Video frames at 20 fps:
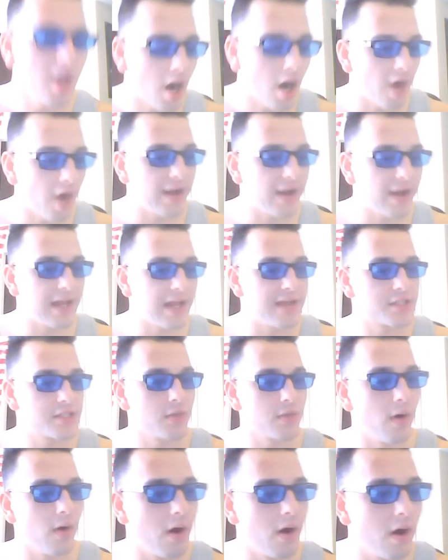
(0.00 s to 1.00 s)
All right, guys.
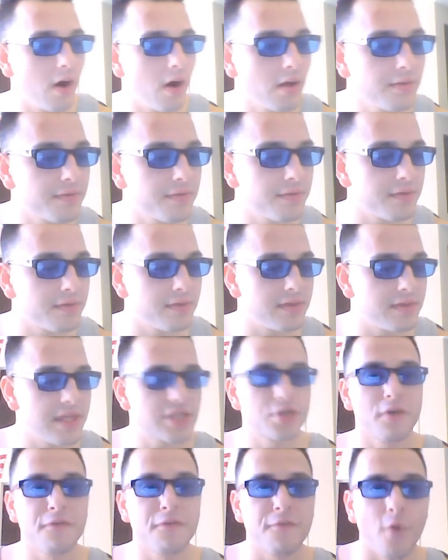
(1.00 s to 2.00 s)
So
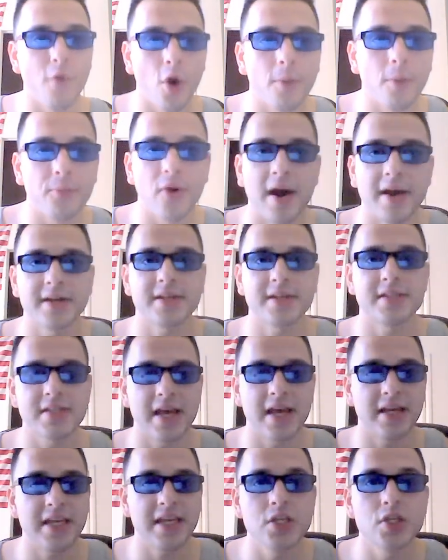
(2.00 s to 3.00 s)
these are 4 products
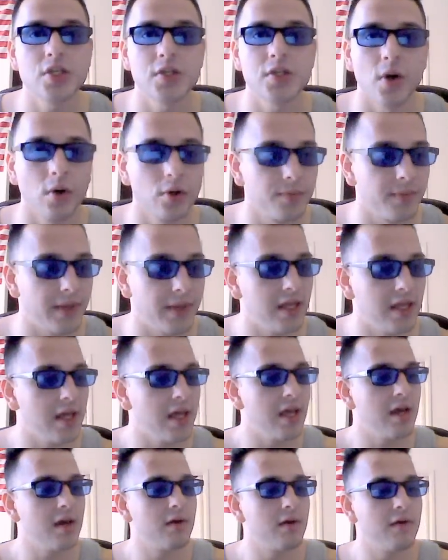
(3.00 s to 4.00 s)
that he sold me.
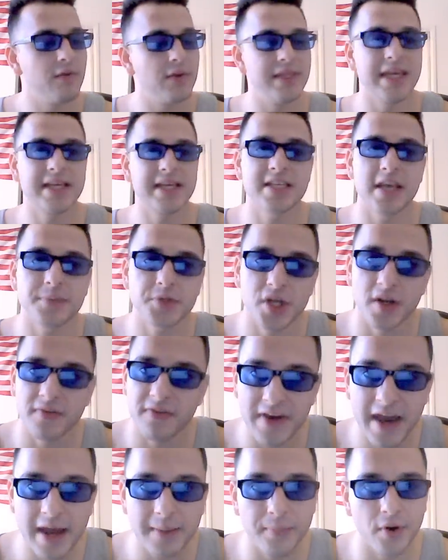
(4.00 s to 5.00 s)
With the exception of the
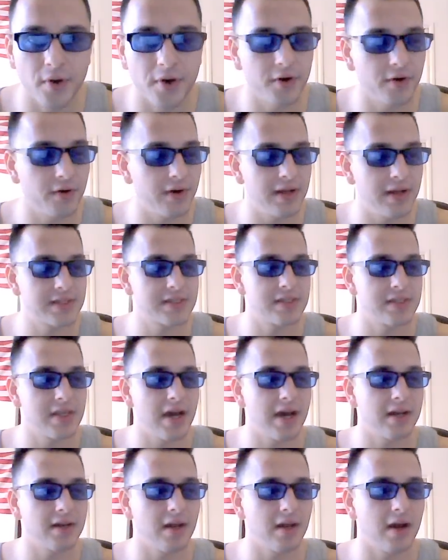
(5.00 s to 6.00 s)
fat burner, it's
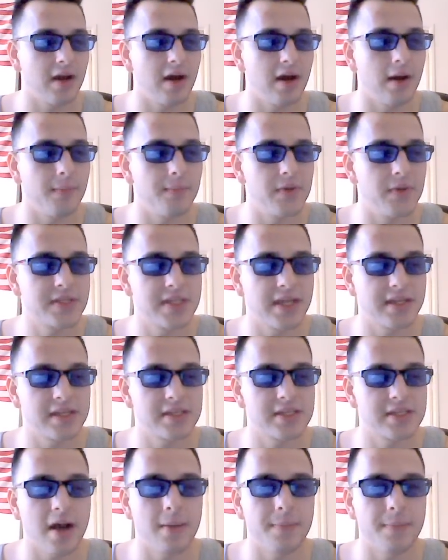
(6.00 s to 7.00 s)
not
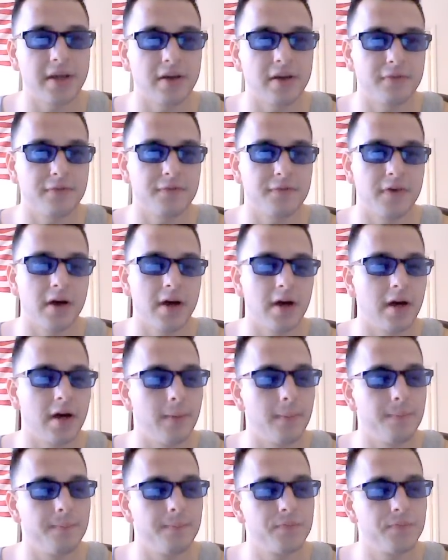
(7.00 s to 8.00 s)
the topic of
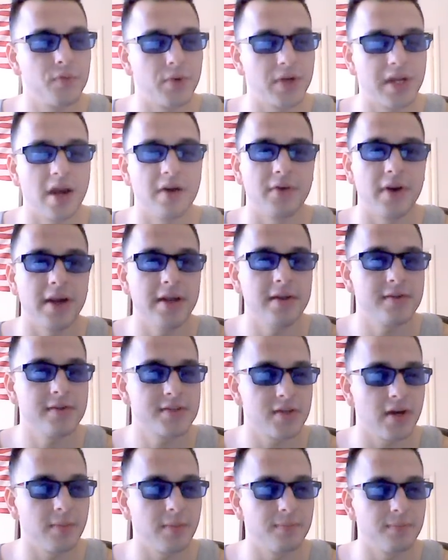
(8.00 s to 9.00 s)
recovery,
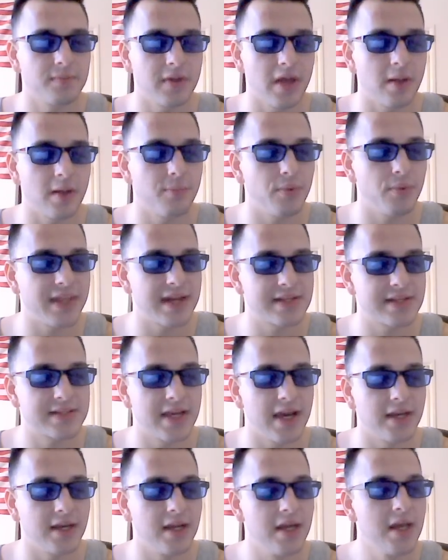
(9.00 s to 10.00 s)
so I'll put that
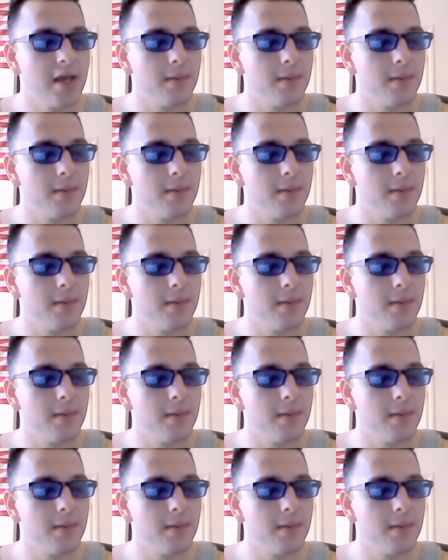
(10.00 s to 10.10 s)
aside.